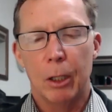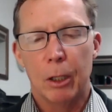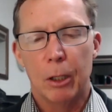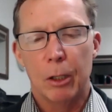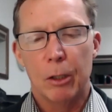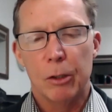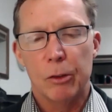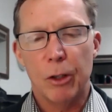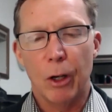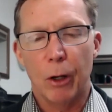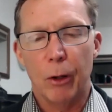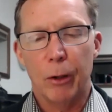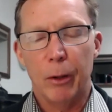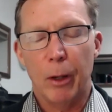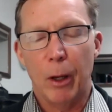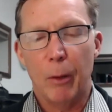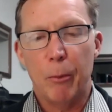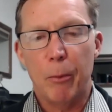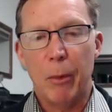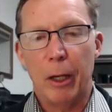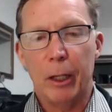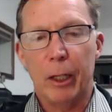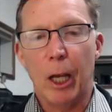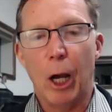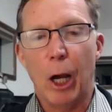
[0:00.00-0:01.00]
So
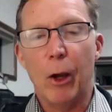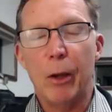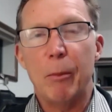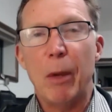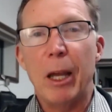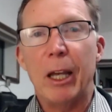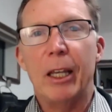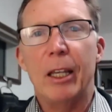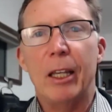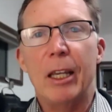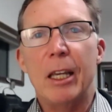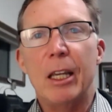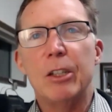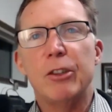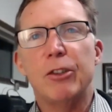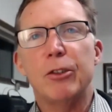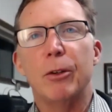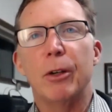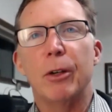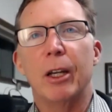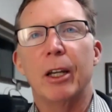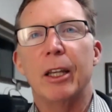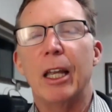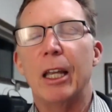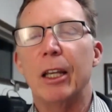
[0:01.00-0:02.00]
going back in history,
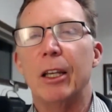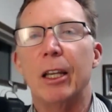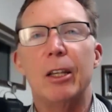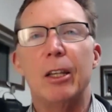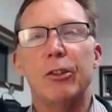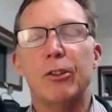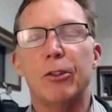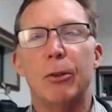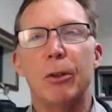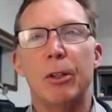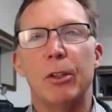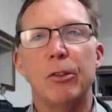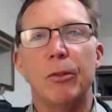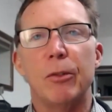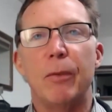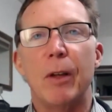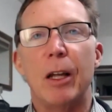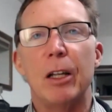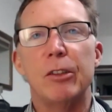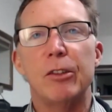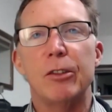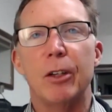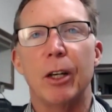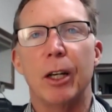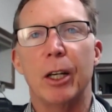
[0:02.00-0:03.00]
and again, history is
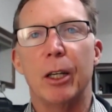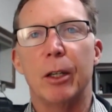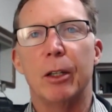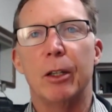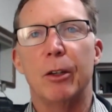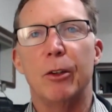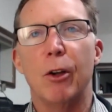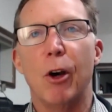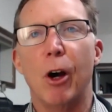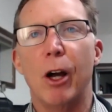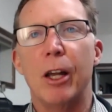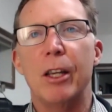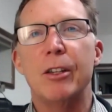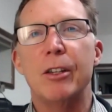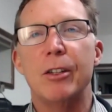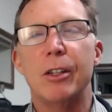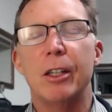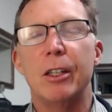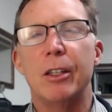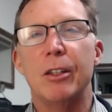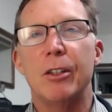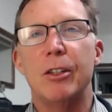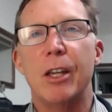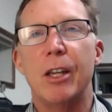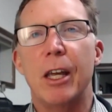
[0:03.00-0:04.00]
fascinating. In
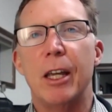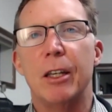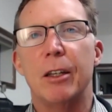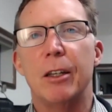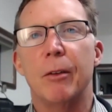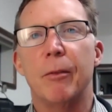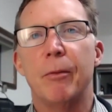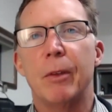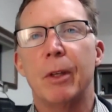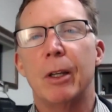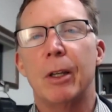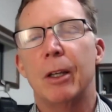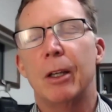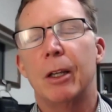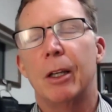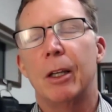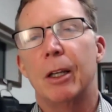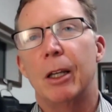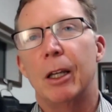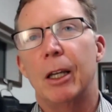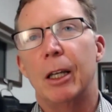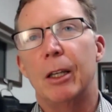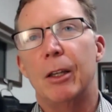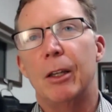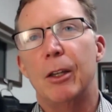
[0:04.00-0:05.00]
1910,
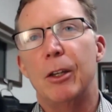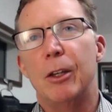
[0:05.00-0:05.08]
in the